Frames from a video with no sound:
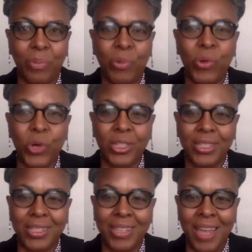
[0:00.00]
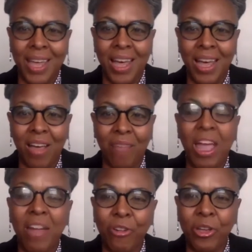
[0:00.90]
the importance
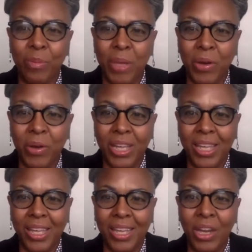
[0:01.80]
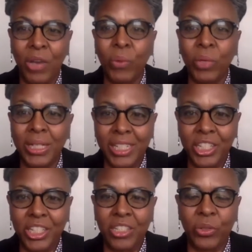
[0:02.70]
of African-American
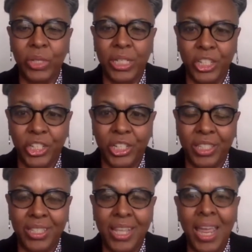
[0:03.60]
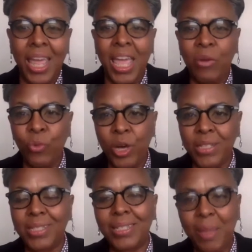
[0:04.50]
religious traditions and
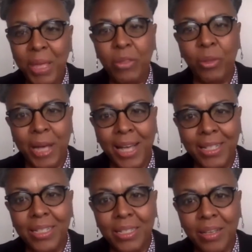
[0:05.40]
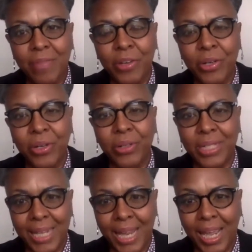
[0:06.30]
what some anthropologists of
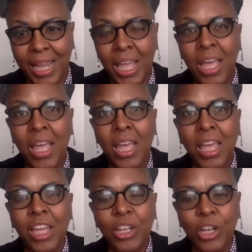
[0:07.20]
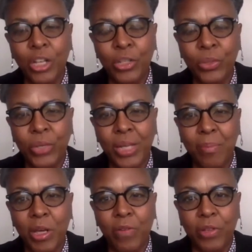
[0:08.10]
her day,
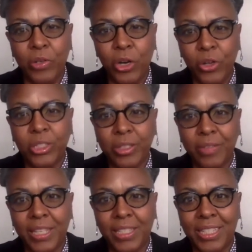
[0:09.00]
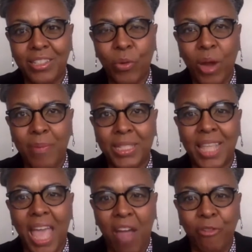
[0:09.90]
including Melville Herskovitz, described
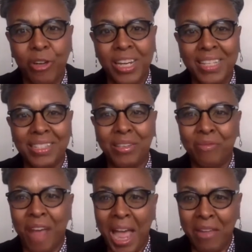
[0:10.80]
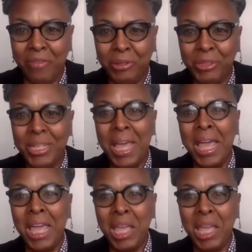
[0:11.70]
as African survivals